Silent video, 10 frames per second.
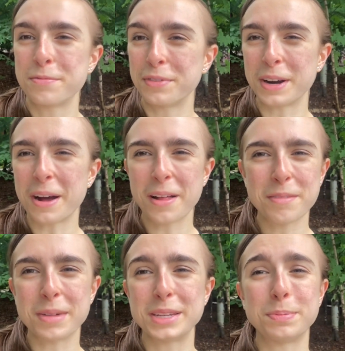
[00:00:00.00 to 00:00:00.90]
For all
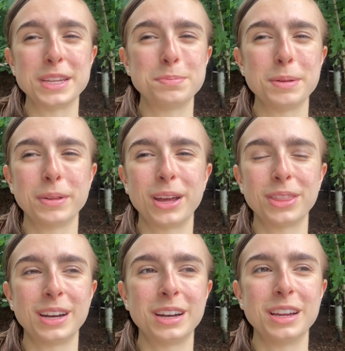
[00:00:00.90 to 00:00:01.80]
of my space people out
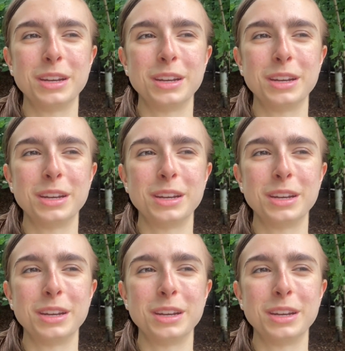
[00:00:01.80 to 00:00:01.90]
there,